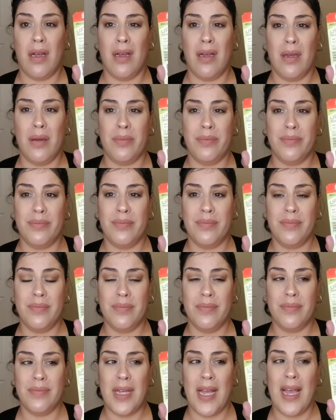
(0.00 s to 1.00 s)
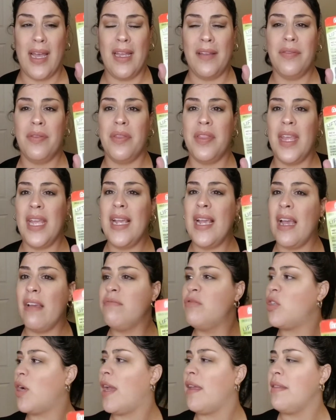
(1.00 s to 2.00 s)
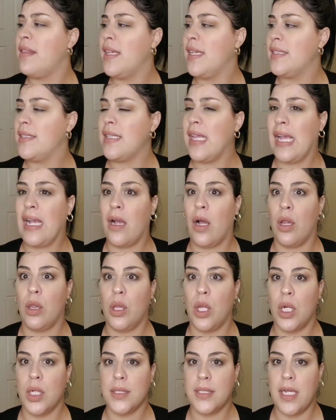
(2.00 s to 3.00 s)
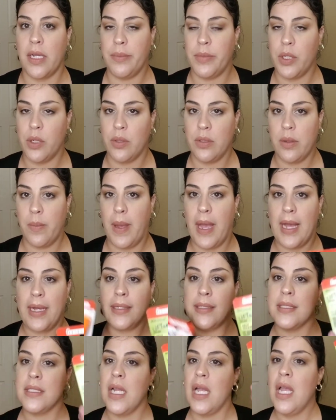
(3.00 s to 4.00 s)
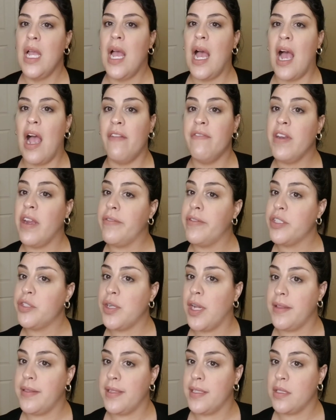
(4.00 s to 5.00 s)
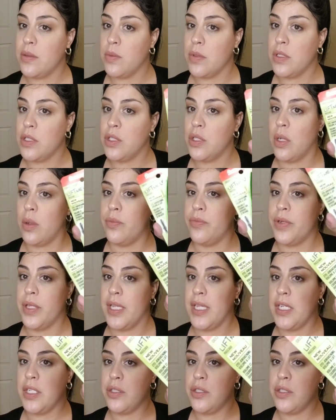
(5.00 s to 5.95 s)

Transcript: Um, I think I've tried this like a long time ago in the past. I've never tried this one, so I'm really